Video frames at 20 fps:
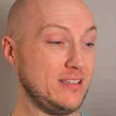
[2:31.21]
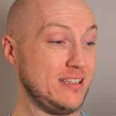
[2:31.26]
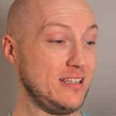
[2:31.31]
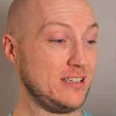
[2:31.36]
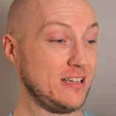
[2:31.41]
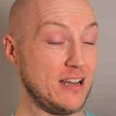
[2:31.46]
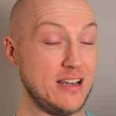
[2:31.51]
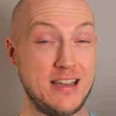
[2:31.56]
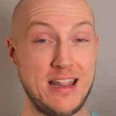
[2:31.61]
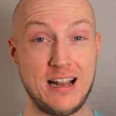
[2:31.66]
These
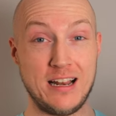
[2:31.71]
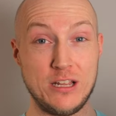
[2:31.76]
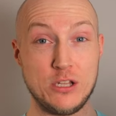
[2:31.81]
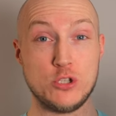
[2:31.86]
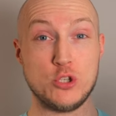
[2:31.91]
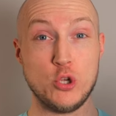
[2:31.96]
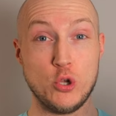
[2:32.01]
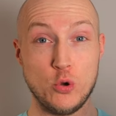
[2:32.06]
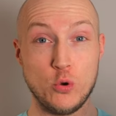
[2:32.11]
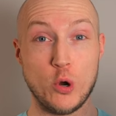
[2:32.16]
are nearly
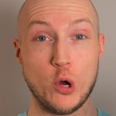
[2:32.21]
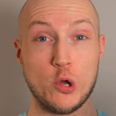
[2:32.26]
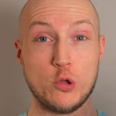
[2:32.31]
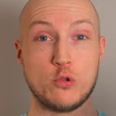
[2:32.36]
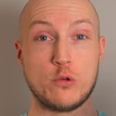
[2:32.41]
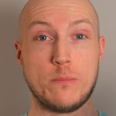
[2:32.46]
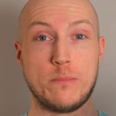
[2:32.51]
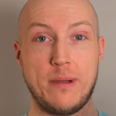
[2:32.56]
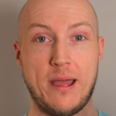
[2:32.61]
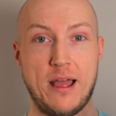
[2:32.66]

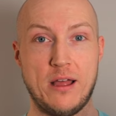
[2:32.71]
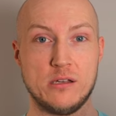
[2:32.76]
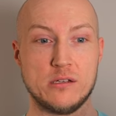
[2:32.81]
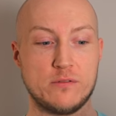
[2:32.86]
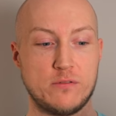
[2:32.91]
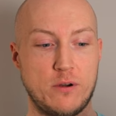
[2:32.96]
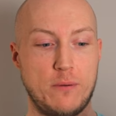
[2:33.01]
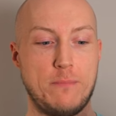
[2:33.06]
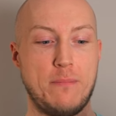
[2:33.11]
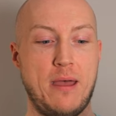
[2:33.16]
200 pounds
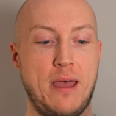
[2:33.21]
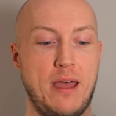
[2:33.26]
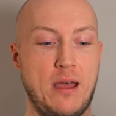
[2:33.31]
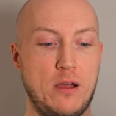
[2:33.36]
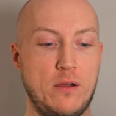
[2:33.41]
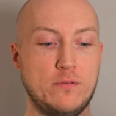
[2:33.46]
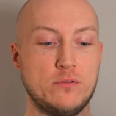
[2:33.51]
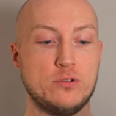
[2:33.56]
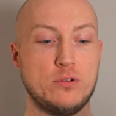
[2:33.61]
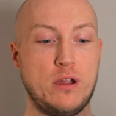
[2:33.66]
for a pair
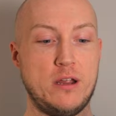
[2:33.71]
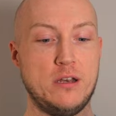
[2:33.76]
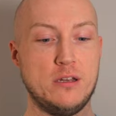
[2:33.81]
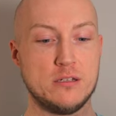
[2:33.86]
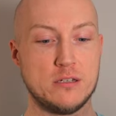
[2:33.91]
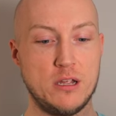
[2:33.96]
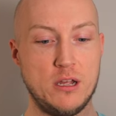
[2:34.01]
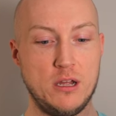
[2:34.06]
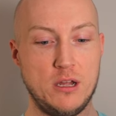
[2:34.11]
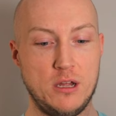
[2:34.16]
of trainers,